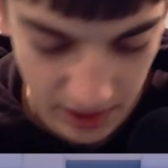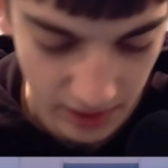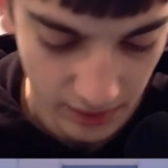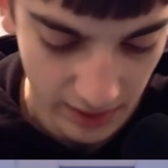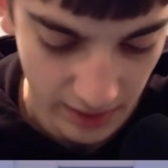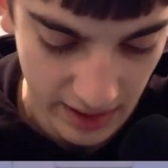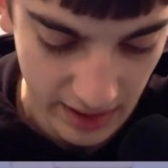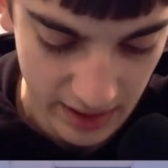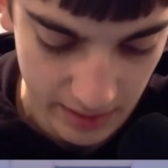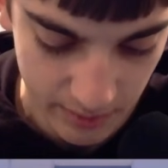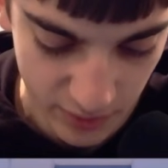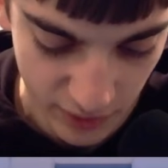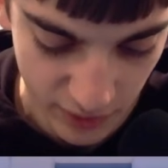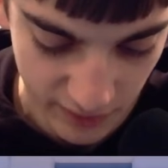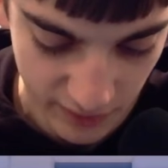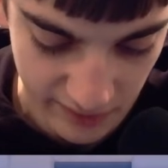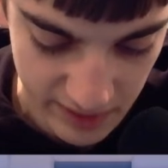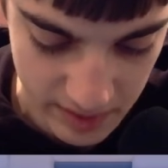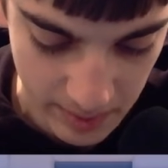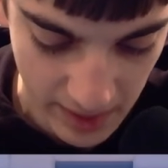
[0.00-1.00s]
ahead and
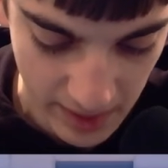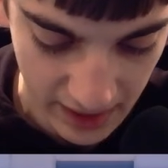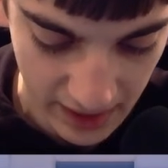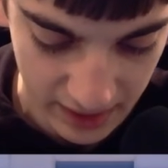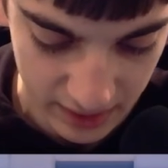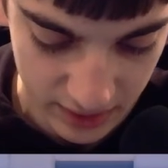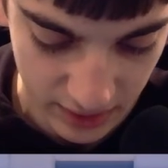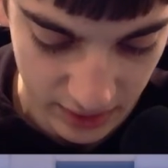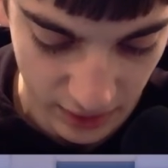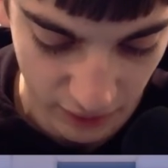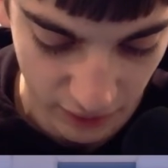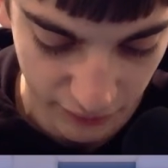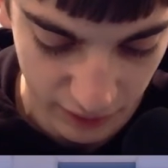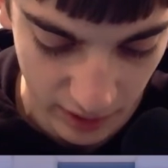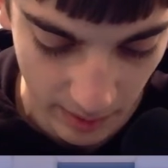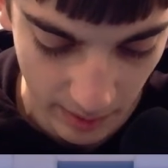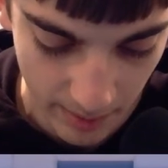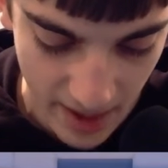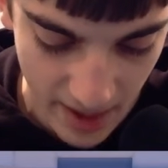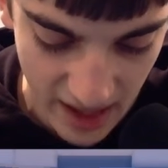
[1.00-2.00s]
move this P.E.K.K.A to go for
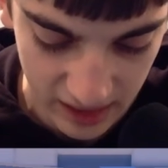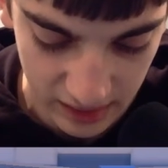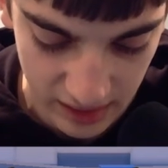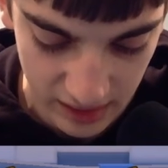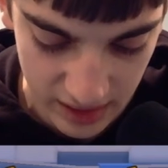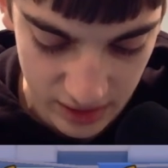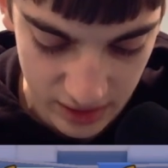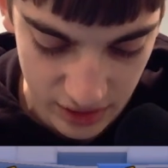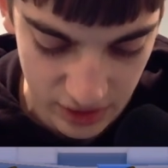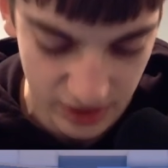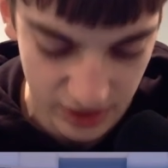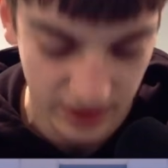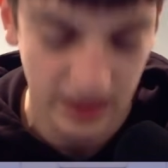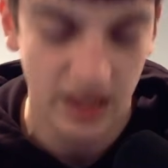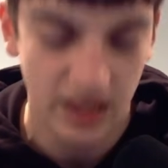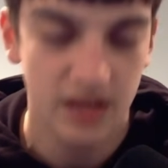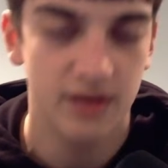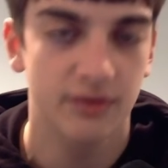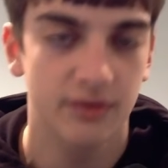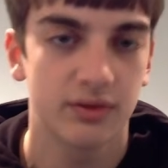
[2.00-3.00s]
the backline just to
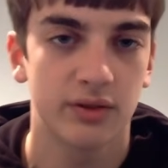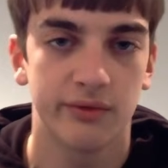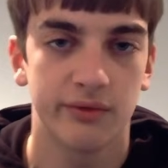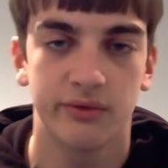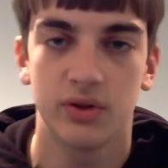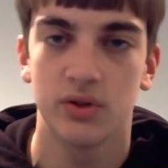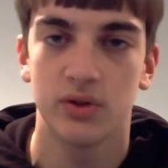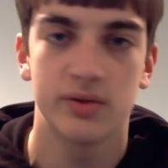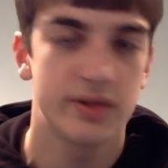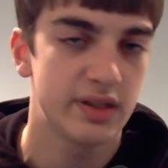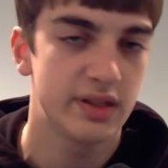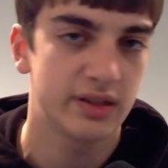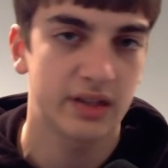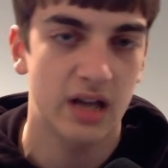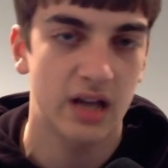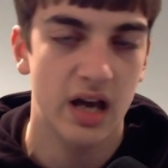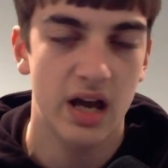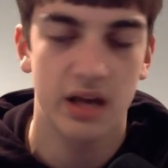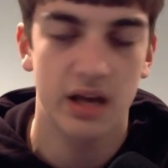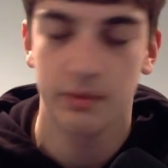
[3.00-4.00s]
kind of confuse this
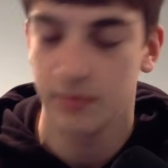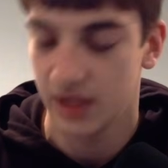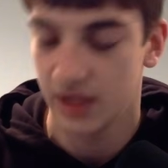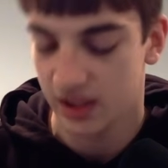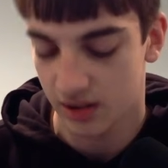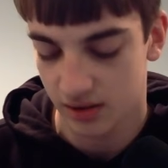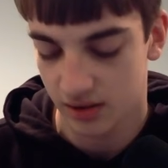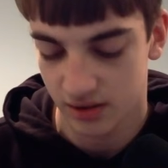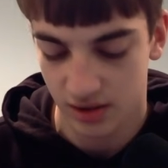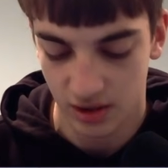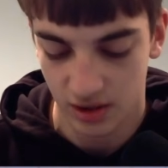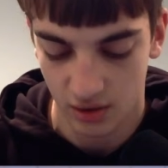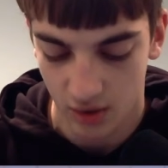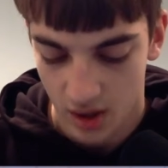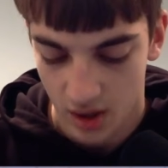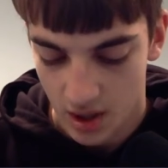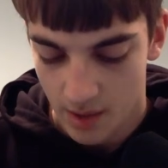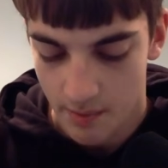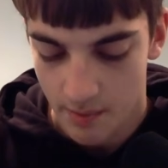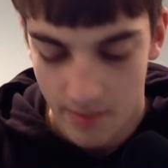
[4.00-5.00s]
guy because, you know,
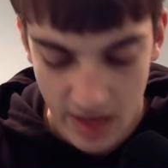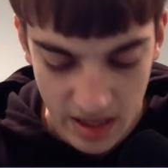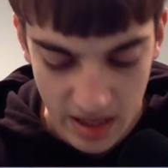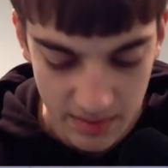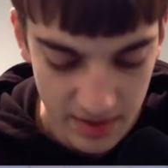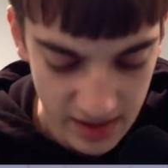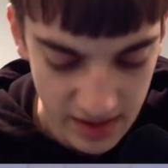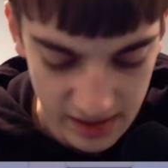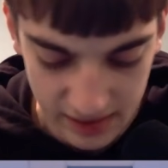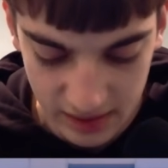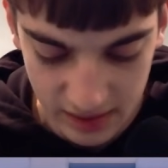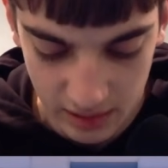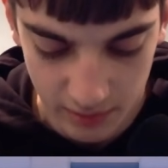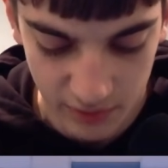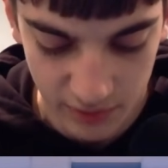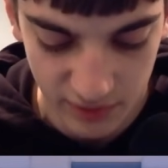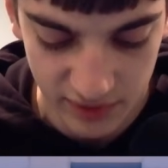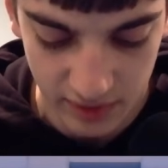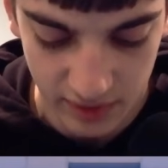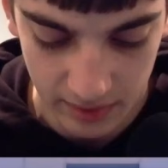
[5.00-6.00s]
maybe he's going to
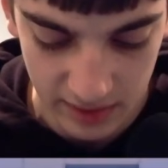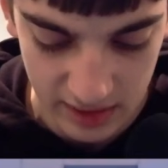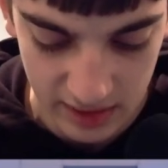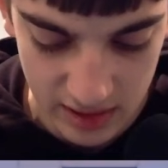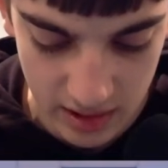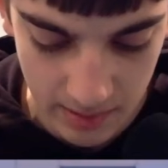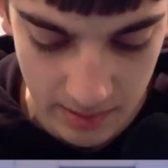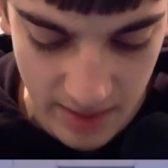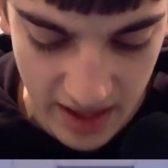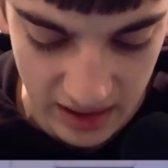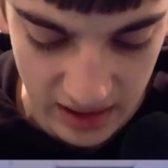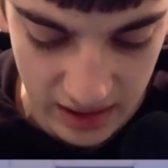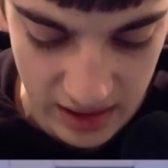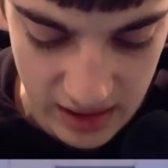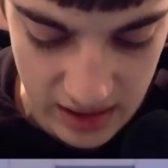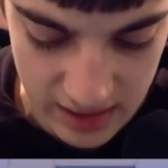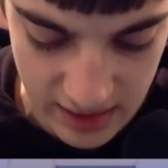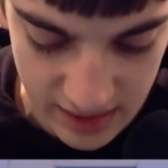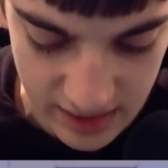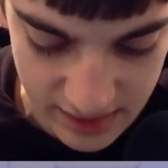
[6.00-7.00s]
move something to the back.
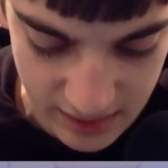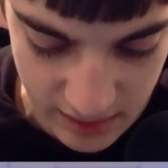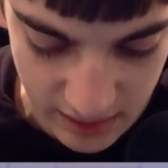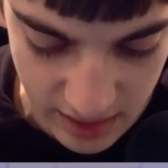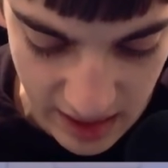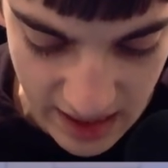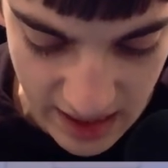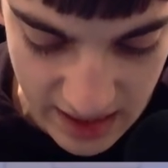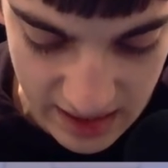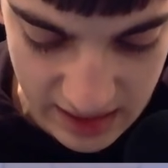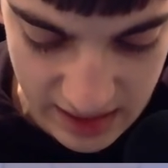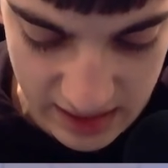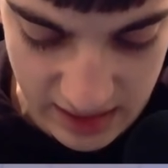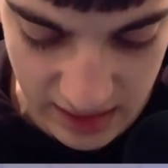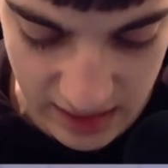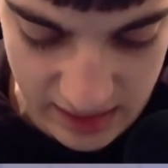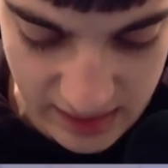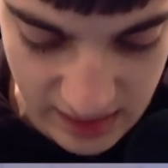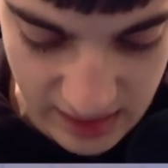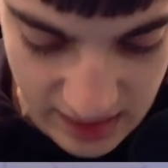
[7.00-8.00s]
He doesn't, and he
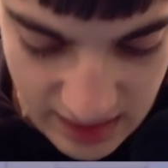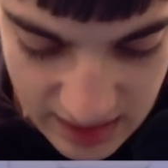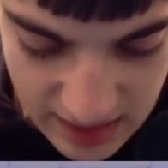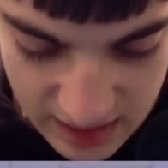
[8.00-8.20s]
does send his